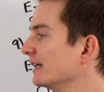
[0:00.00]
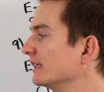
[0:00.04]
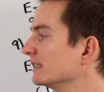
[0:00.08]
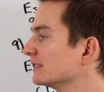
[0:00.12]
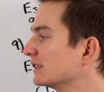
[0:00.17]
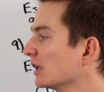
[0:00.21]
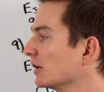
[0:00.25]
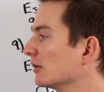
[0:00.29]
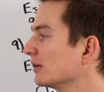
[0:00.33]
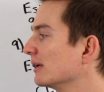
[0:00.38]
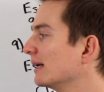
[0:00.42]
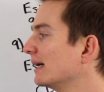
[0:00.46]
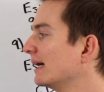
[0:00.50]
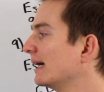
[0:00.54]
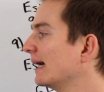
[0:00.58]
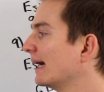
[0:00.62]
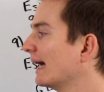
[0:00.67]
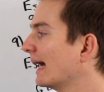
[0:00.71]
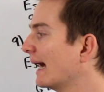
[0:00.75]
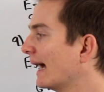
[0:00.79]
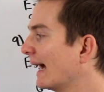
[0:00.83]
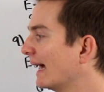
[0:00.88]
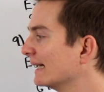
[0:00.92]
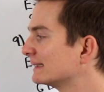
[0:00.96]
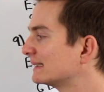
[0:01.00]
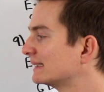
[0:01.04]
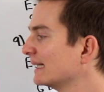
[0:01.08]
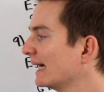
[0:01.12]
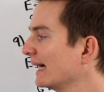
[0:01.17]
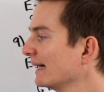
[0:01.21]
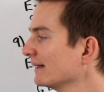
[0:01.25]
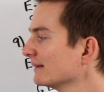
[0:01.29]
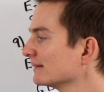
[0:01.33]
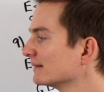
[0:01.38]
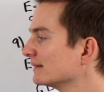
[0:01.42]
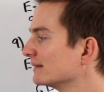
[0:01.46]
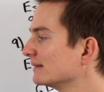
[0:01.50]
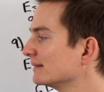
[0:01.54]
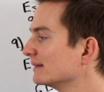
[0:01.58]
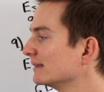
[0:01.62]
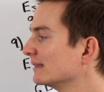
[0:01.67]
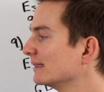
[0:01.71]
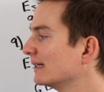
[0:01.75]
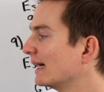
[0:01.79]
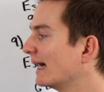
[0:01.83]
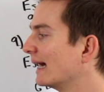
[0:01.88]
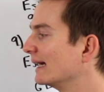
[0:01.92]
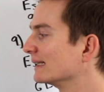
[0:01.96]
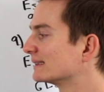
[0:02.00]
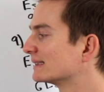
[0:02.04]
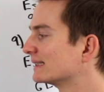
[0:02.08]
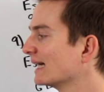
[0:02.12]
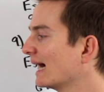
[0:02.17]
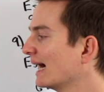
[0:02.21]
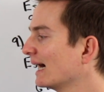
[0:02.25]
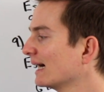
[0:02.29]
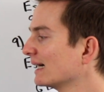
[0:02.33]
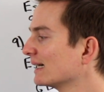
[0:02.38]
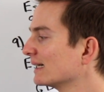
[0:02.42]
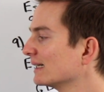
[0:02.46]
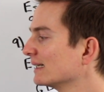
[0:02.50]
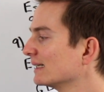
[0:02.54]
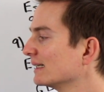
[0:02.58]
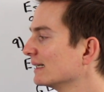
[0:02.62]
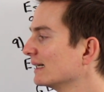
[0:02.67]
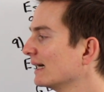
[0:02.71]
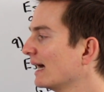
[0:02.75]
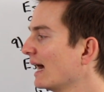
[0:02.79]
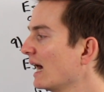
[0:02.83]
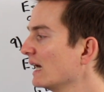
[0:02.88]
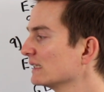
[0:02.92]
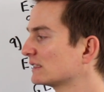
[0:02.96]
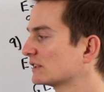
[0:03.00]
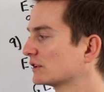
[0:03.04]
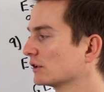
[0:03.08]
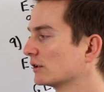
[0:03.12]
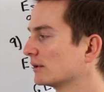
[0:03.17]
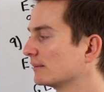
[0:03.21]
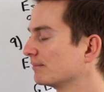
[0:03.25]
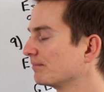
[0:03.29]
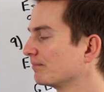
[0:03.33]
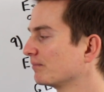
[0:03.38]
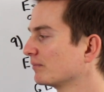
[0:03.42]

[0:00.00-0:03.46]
So, ese, esa, eso.